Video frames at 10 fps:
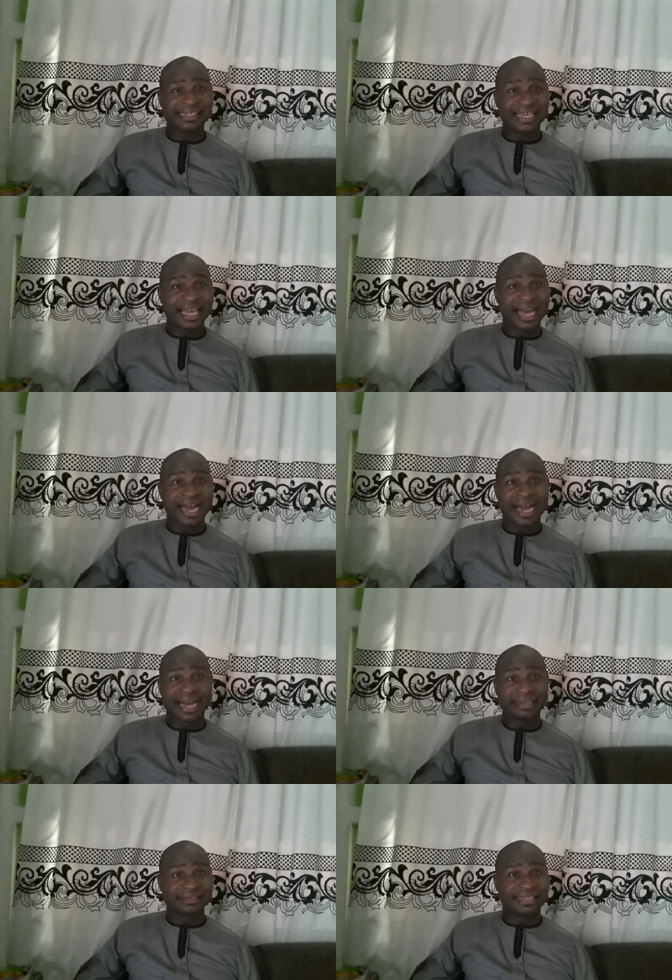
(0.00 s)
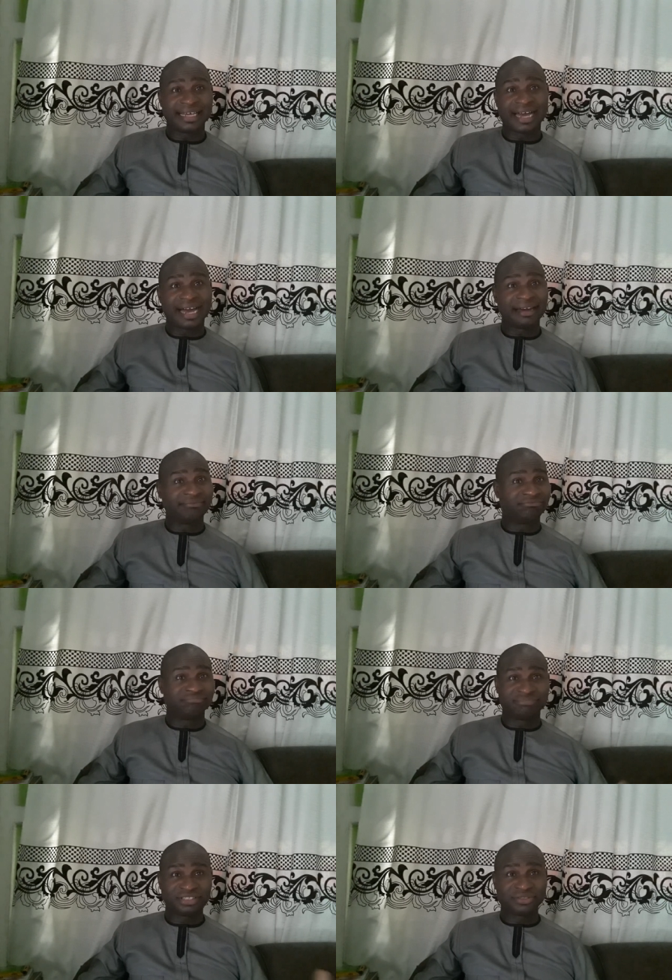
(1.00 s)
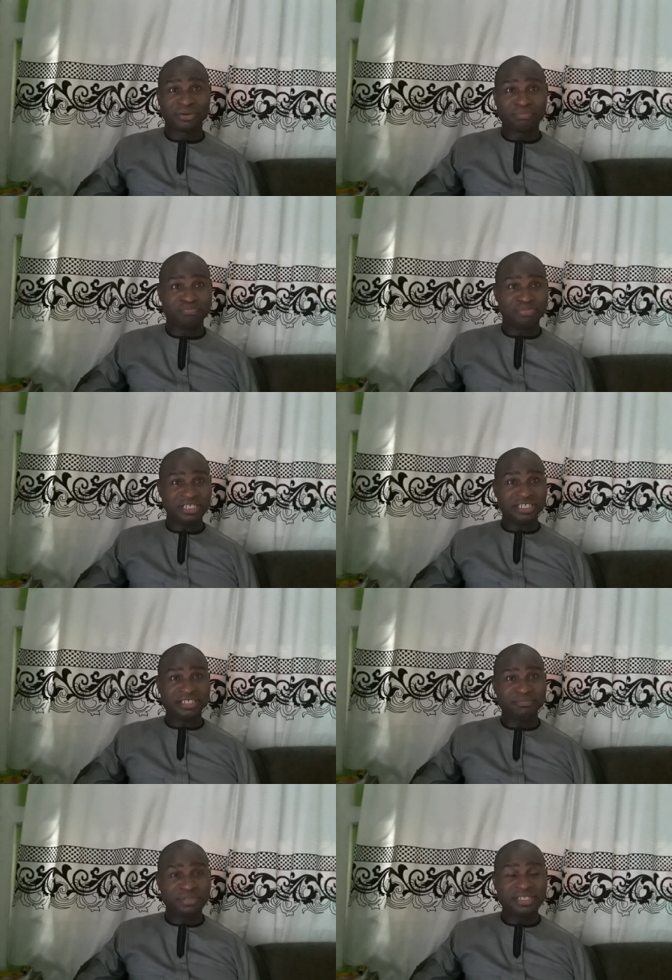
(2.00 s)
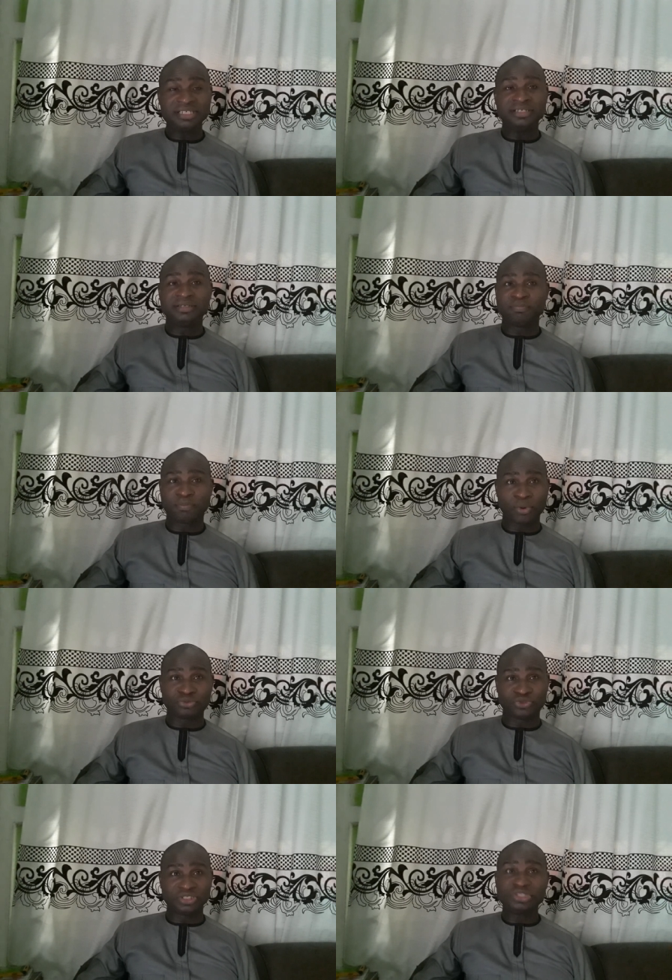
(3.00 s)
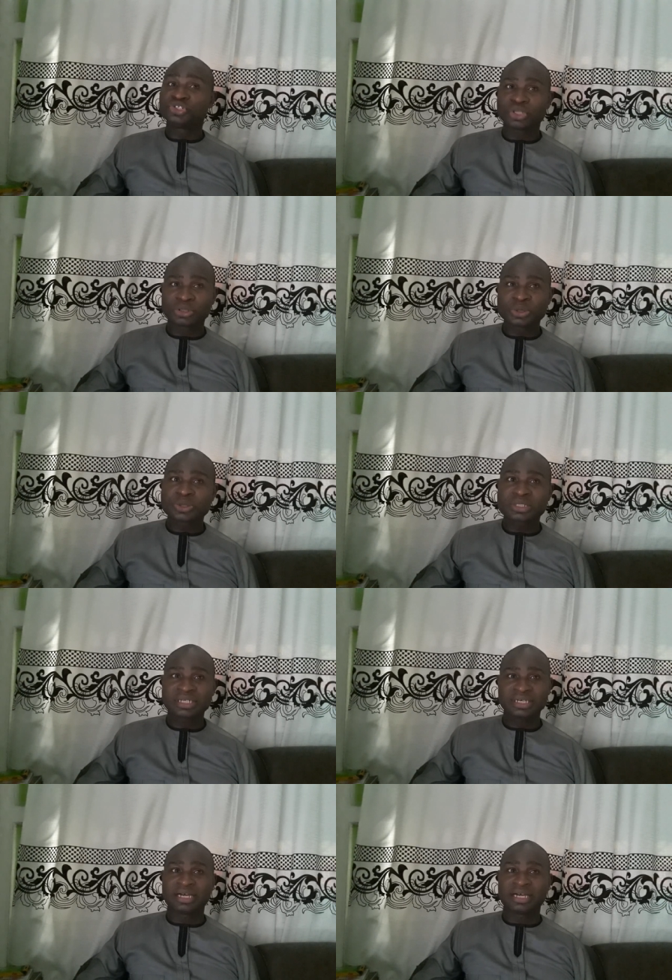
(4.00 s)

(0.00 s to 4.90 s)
they are, they are you know, big, big positions,